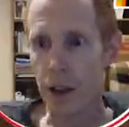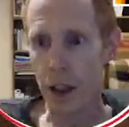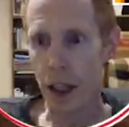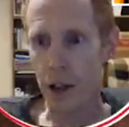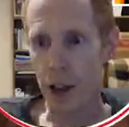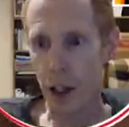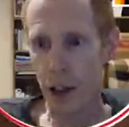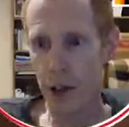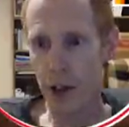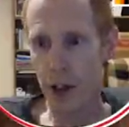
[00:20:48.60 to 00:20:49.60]
get
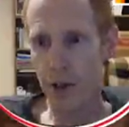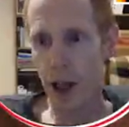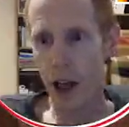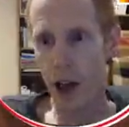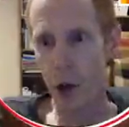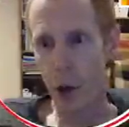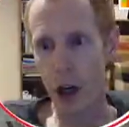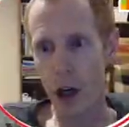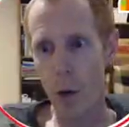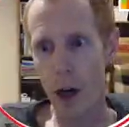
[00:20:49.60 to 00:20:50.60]
chicken stuff done. You're
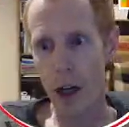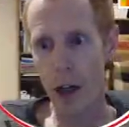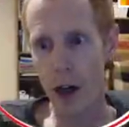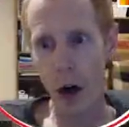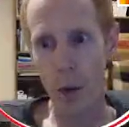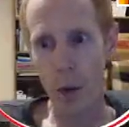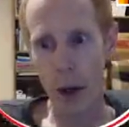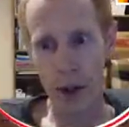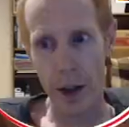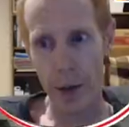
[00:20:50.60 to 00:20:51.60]
gonna want to note
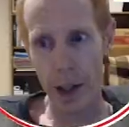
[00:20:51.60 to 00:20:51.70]
where some of